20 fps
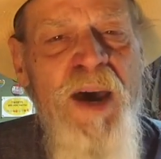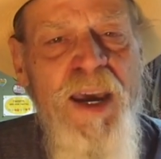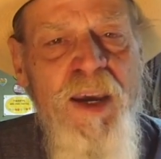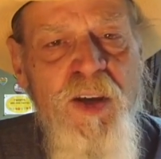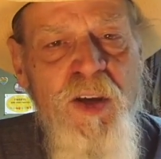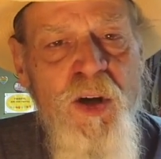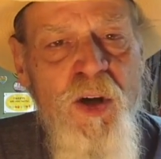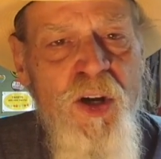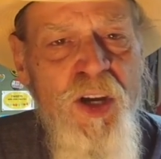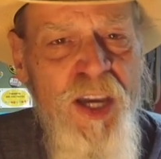
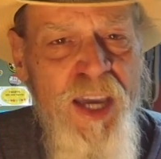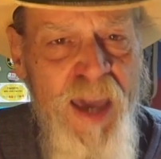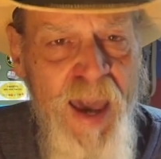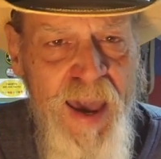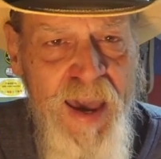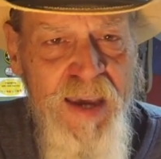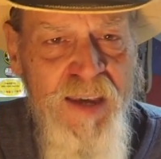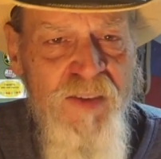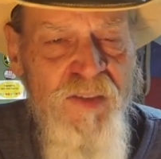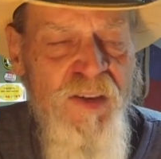make your
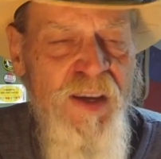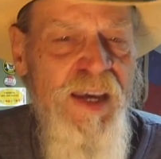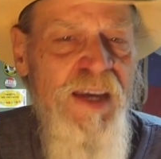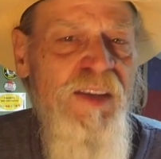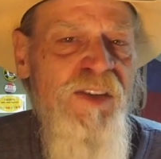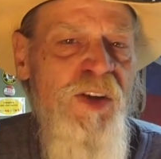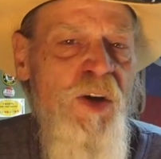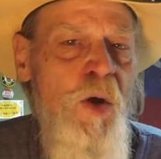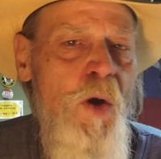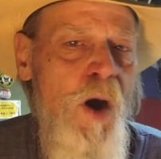cakes
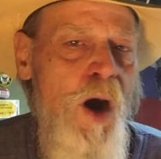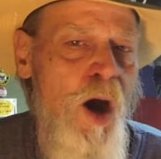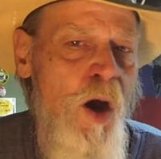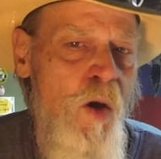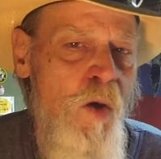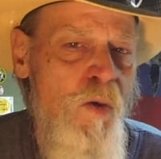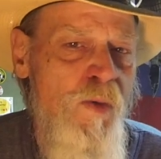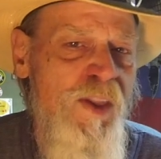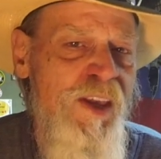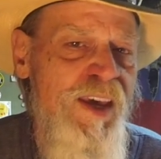in your
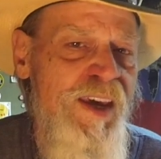own